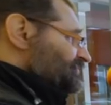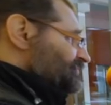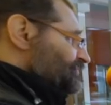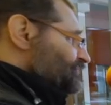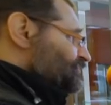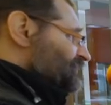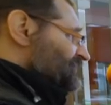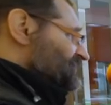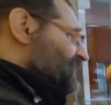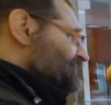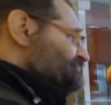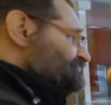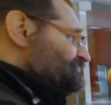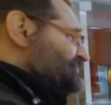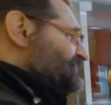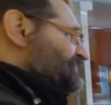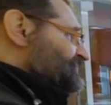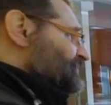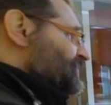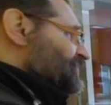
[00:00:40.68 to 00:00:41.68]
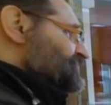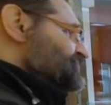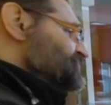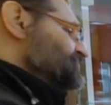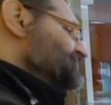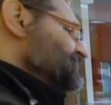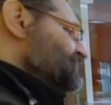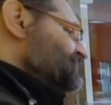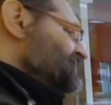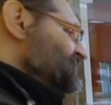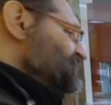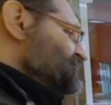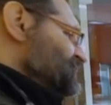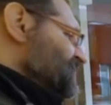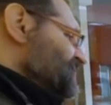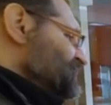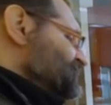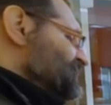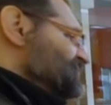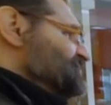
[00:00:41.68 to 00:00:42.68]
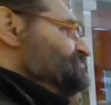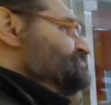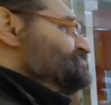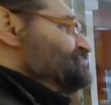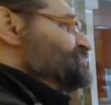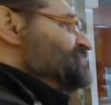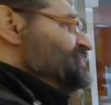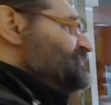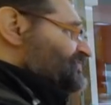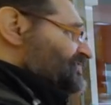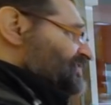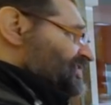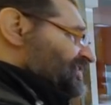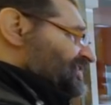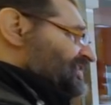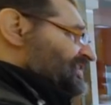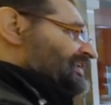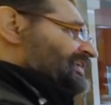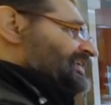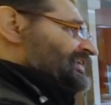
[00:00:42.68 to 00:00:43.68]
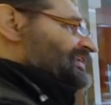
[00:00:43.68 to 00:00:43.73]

know what happened before. So could you say just briefly